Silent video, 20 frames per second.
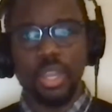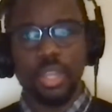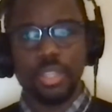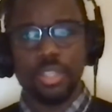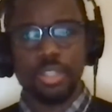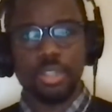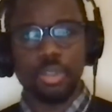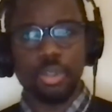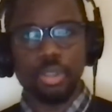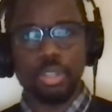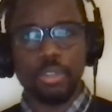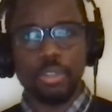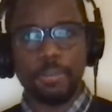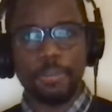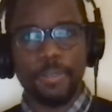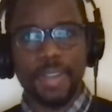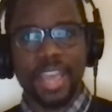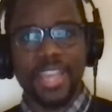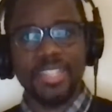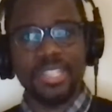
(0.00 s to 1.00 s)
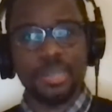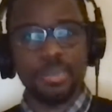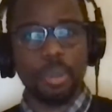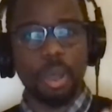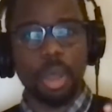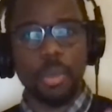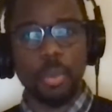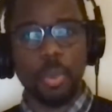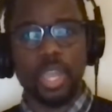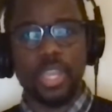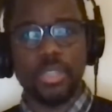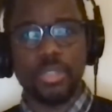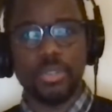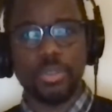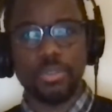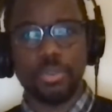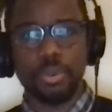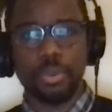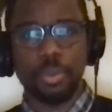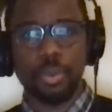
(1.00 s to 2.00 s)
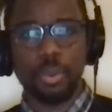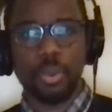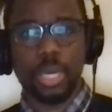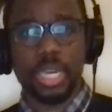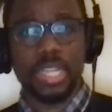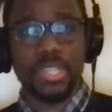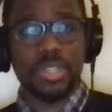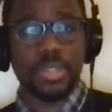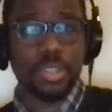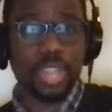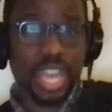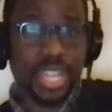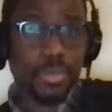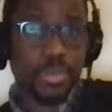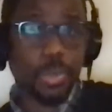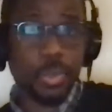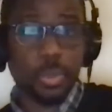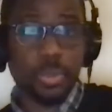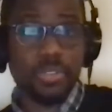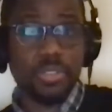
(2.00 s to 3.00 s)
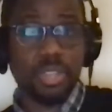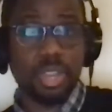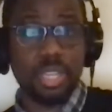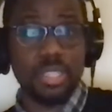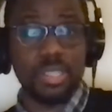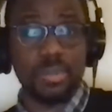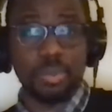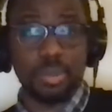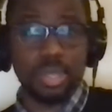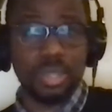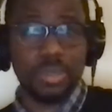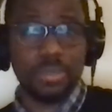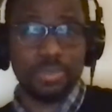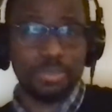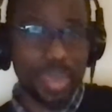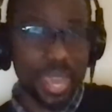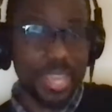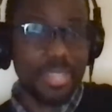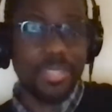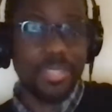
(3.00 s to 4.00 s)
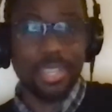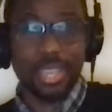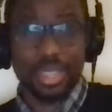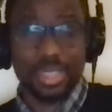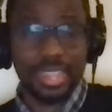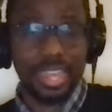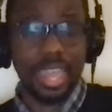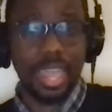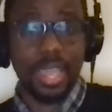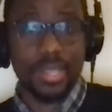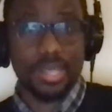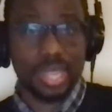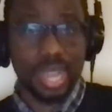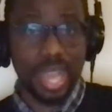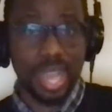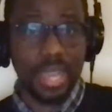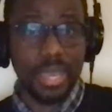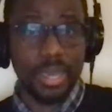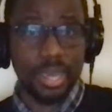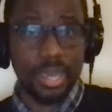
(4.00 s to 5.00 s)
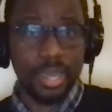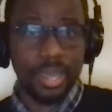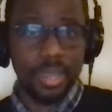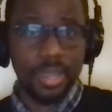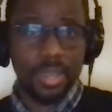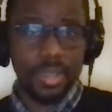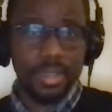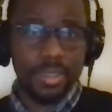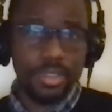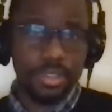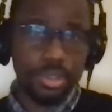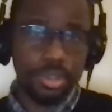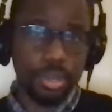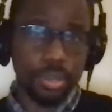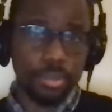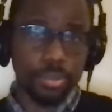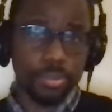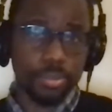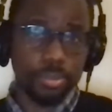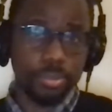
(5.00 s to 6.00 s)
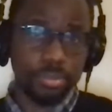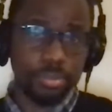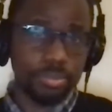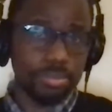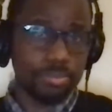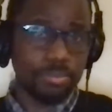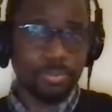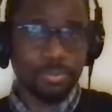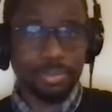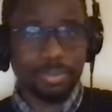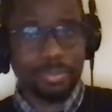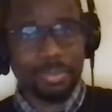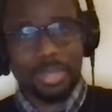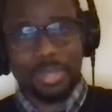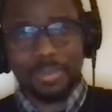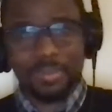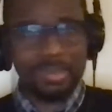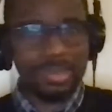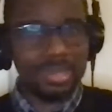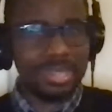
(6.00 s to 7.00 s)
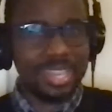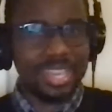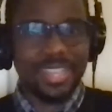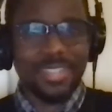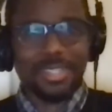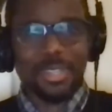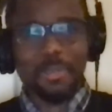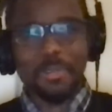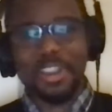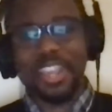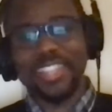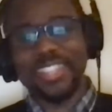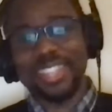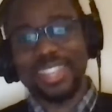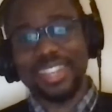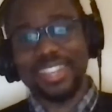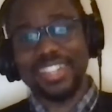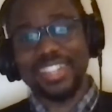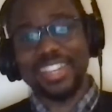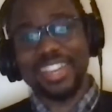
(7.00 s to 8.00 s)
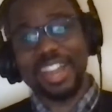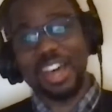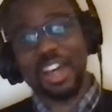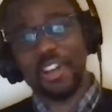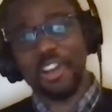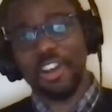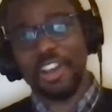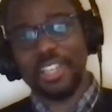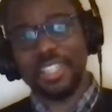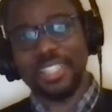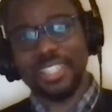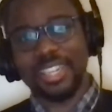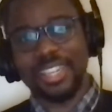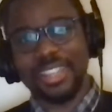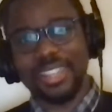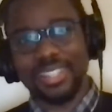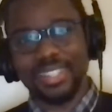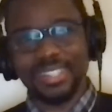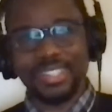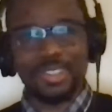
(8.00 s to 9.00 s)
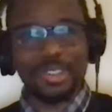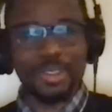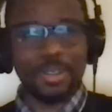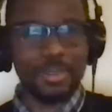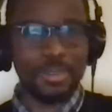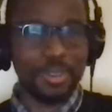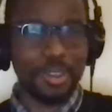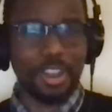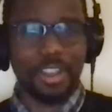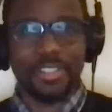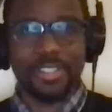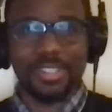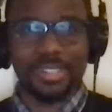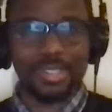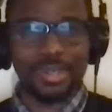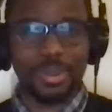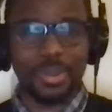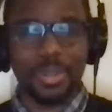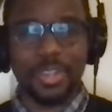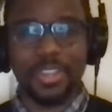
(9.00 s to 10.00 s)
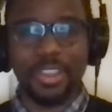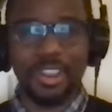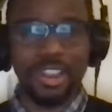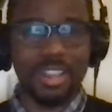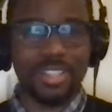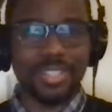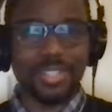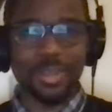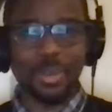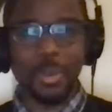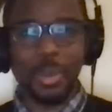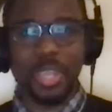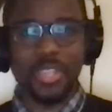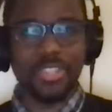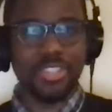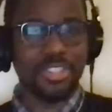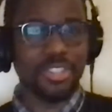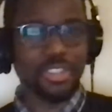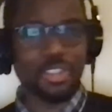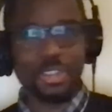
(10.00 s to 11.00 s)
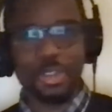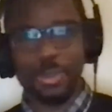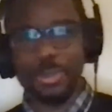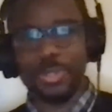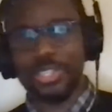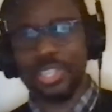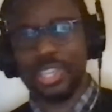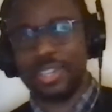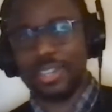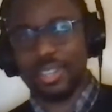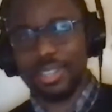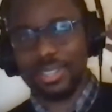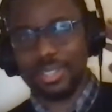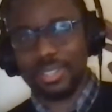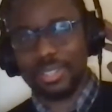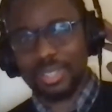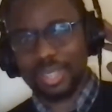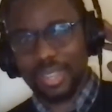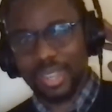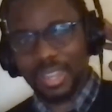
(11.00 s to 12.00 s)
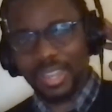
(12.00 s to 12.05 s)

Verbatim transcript: to to find smart ways to reward. And so that's what we started with basic things like, you know, Easter eggs hidden in our content. You know, you answer the you answer a question. You know, send us,